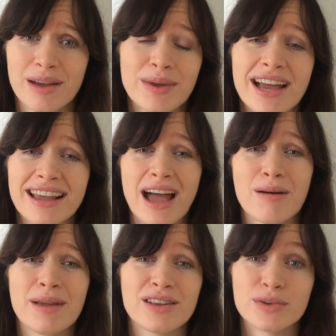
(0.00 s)
And we had
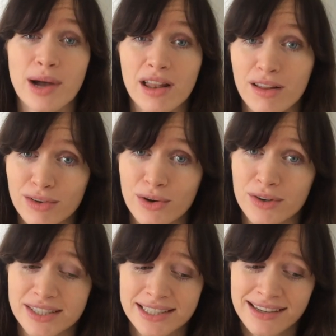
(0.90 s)
galbi as well, of
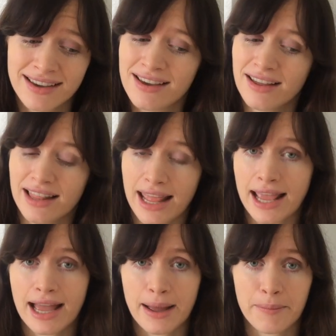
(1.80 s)
course,
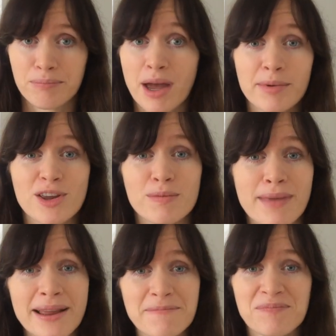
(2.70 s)
like barbecued
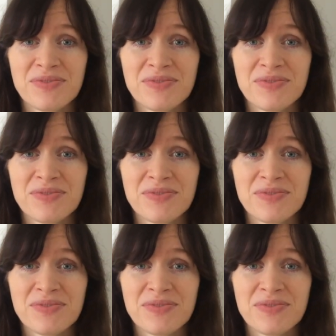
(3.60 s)
meat.